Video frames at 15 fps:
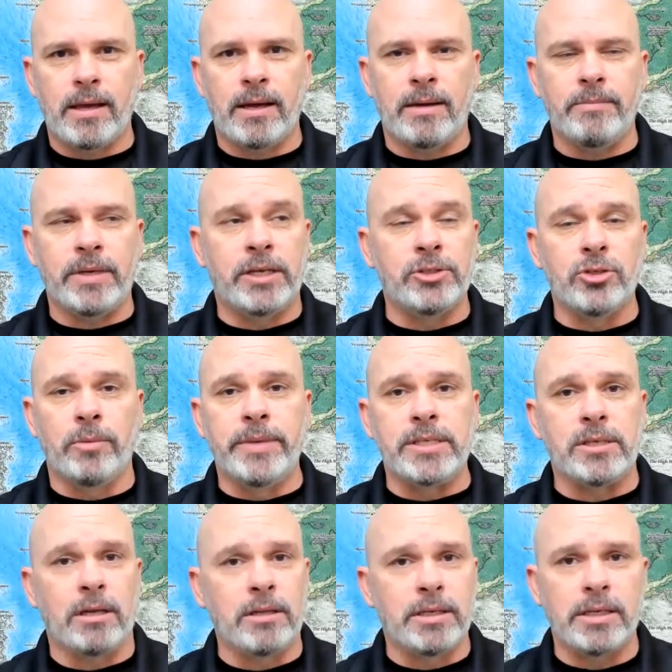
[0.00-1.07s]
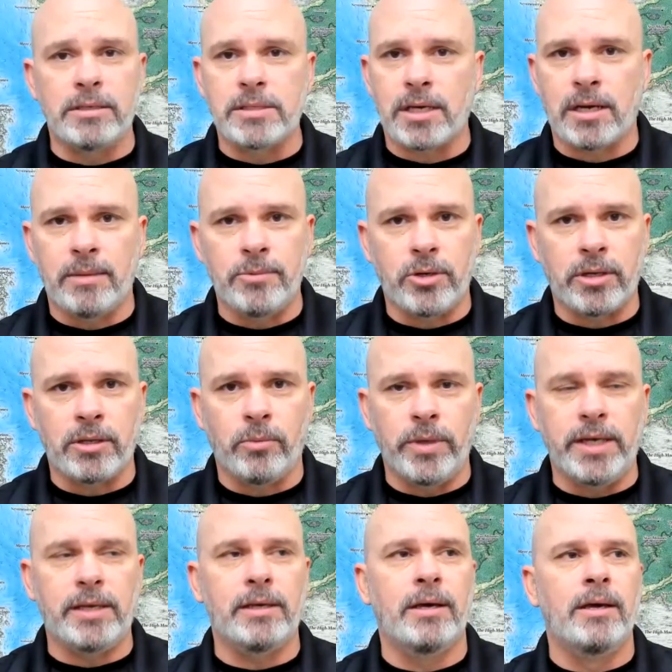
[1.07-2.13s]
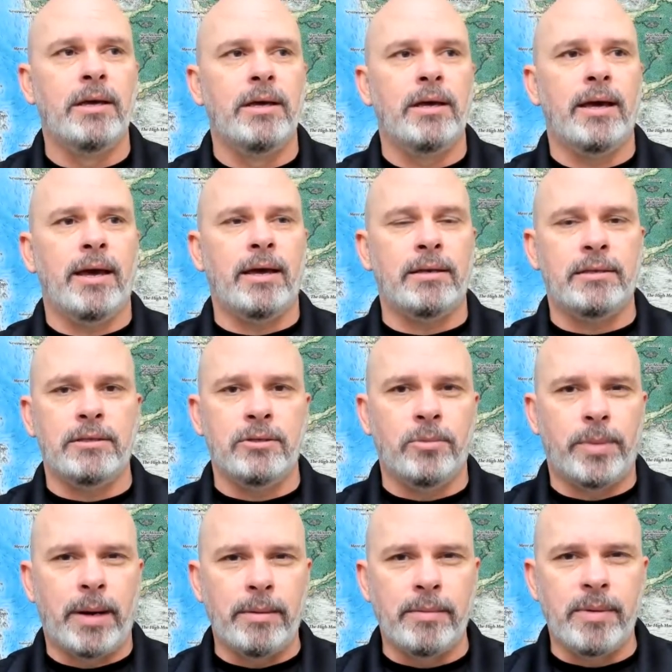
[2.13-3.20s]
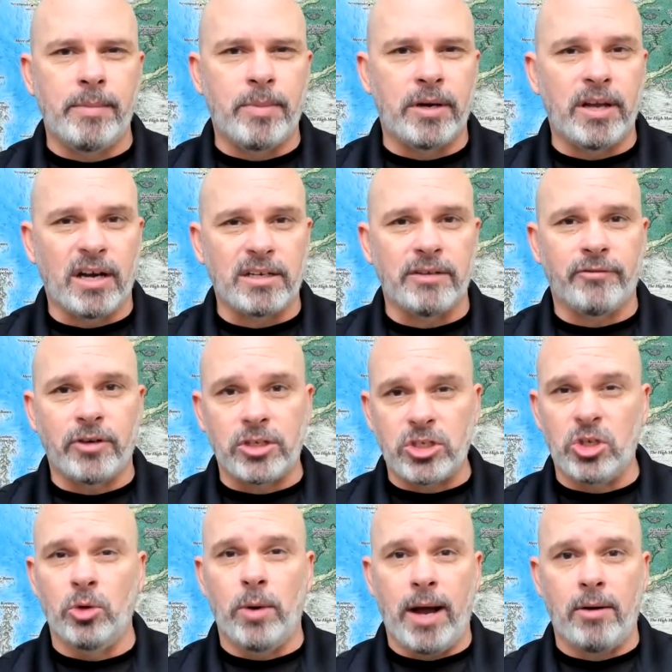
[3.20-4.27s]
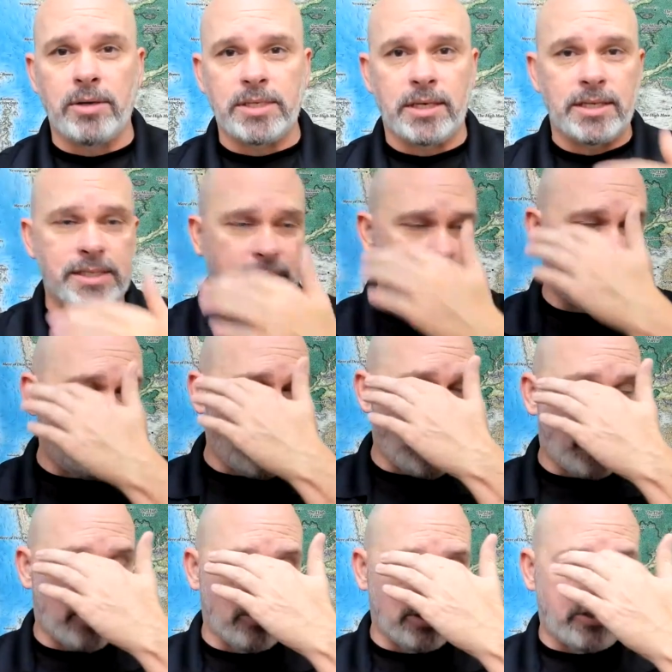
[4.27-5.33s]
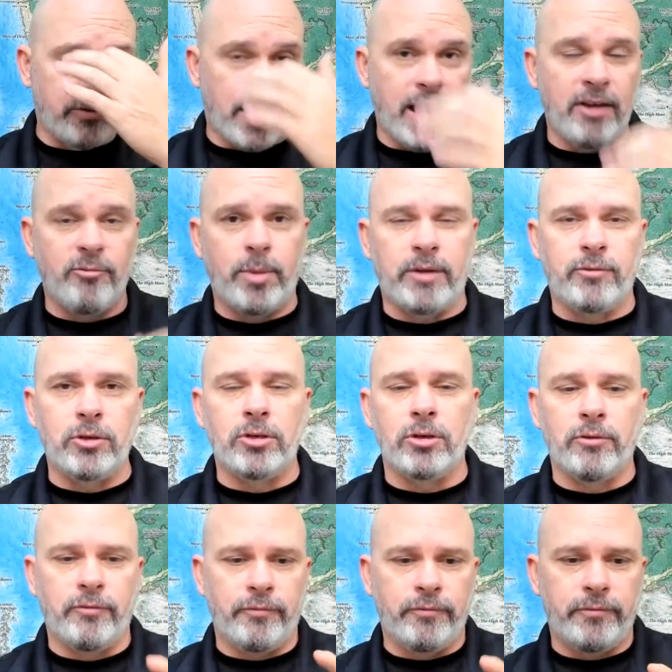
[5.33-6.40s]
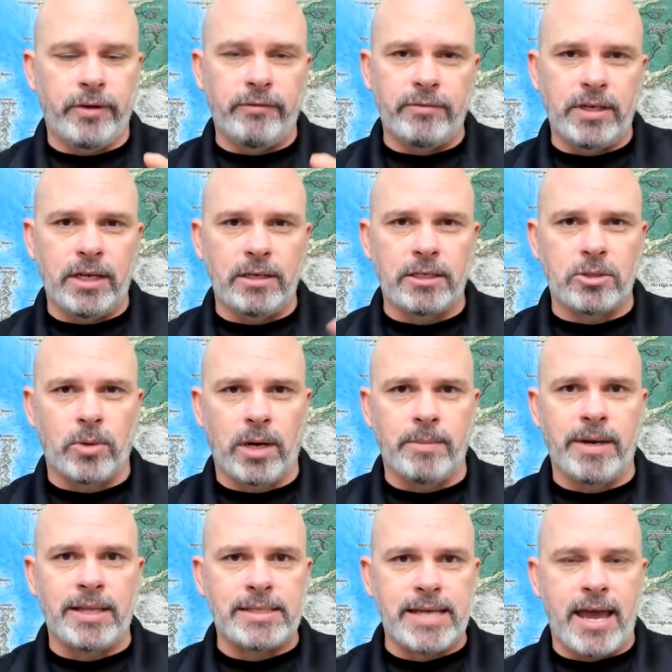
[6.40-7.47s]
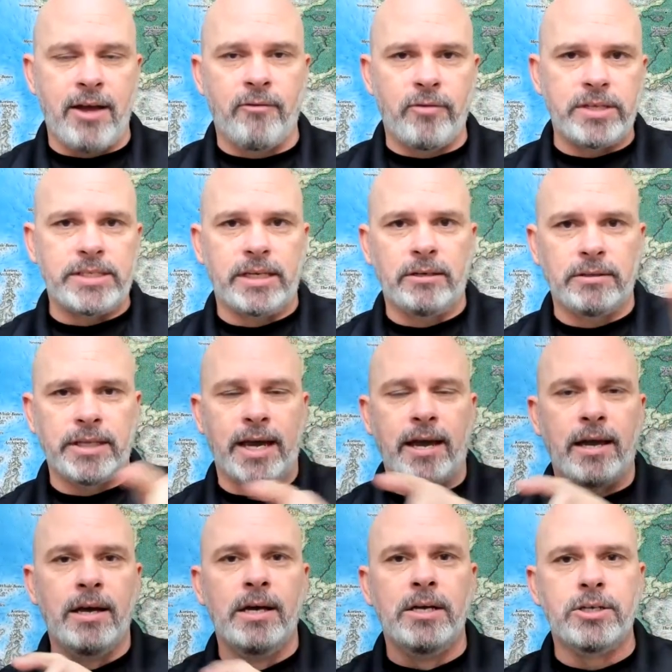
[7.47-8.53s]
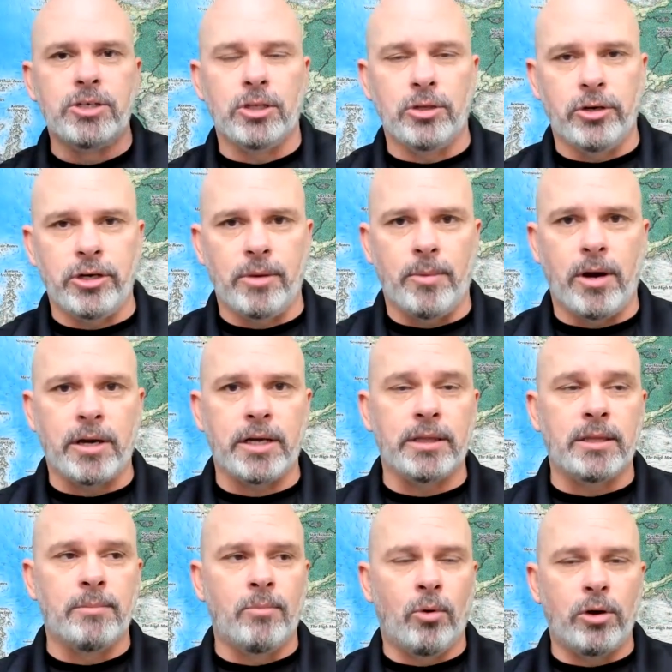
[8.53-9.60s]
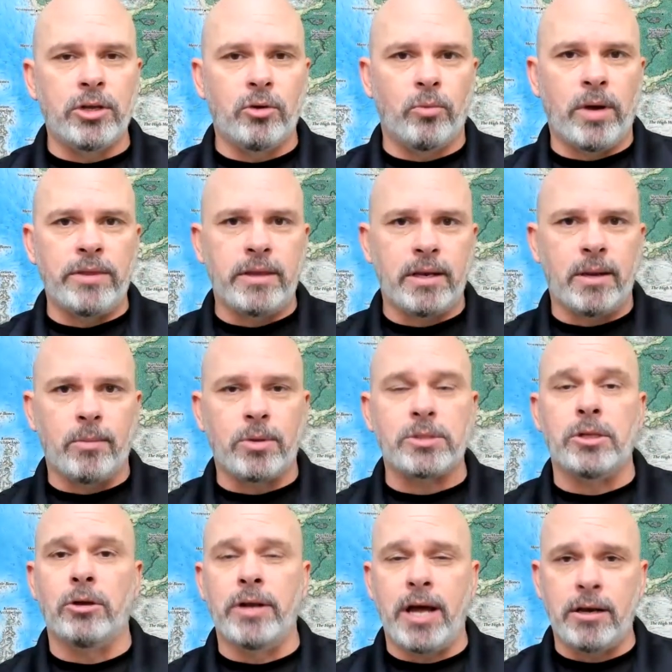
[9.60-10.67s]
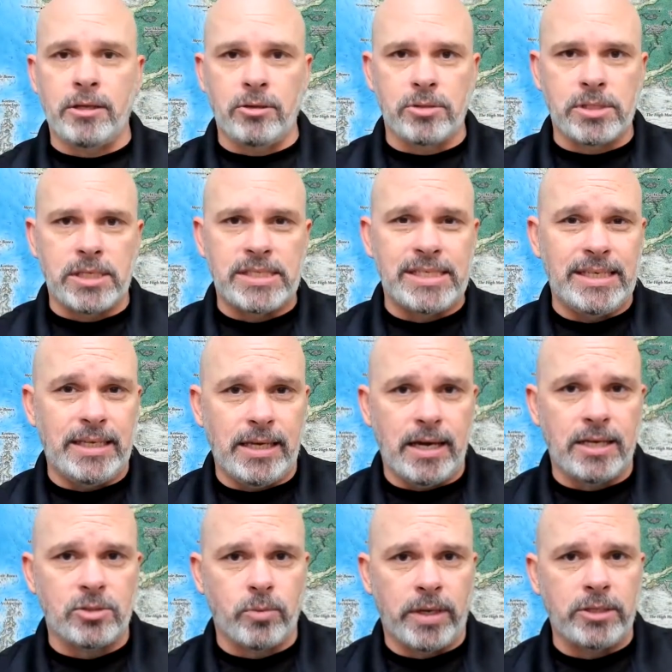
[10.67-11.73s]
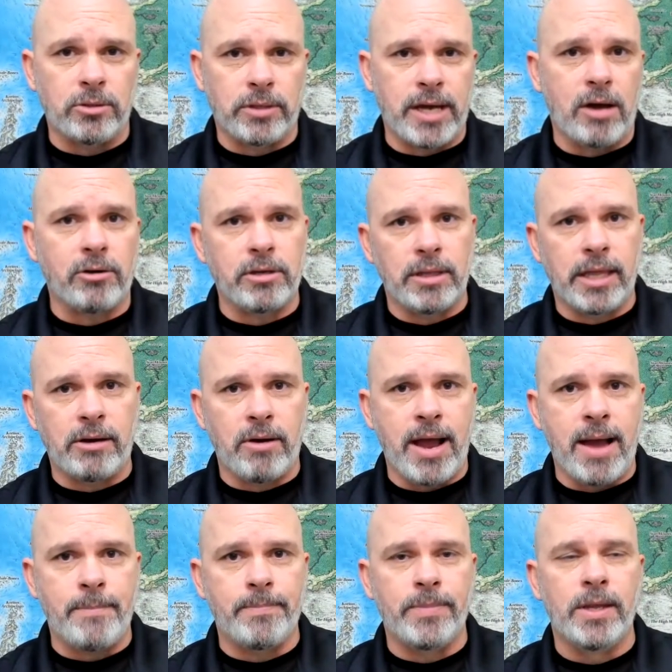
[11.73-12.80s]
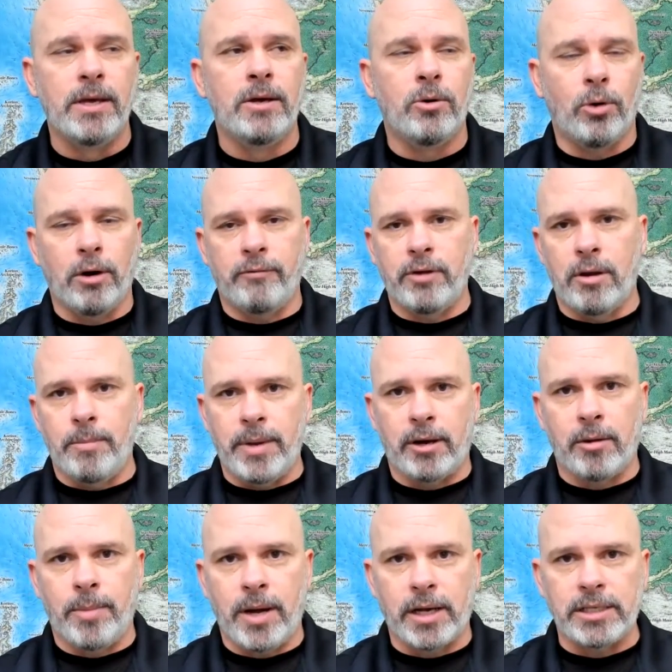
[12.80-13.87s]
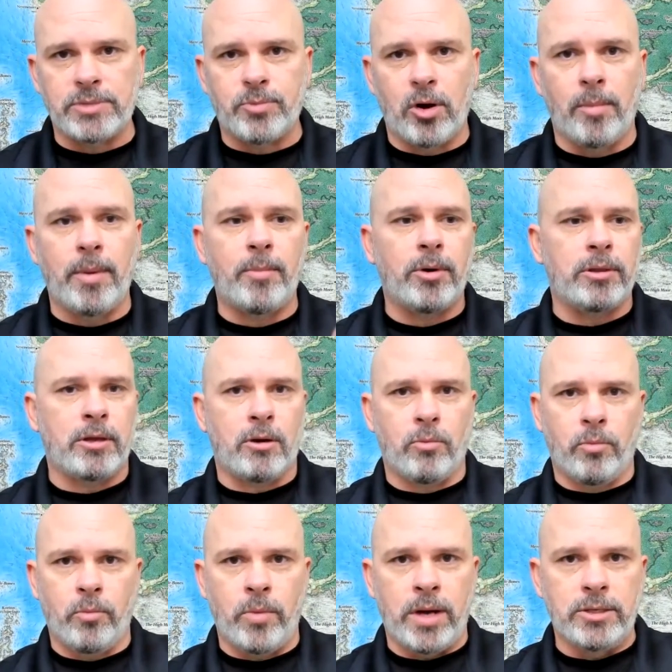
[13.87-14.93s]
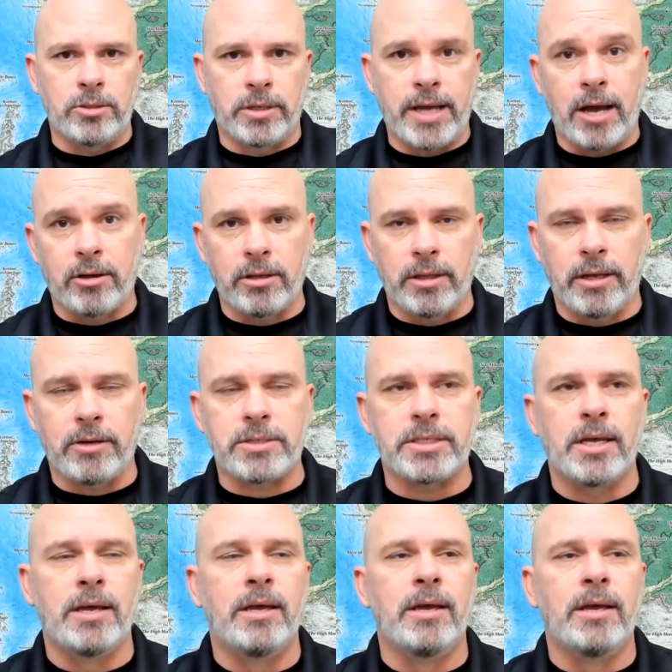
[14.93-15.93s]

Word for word: uh, because you'll miss all the deals that come during the week and you'll probably be productive for two hours on a Saturday out of those five. But if you do 15 to 20 minutes every single day to learn your market, the more you run the numbers, learn how to use the CDS rental calculator app, or if you're a BiggerPockets Pro member, they're rental calculators.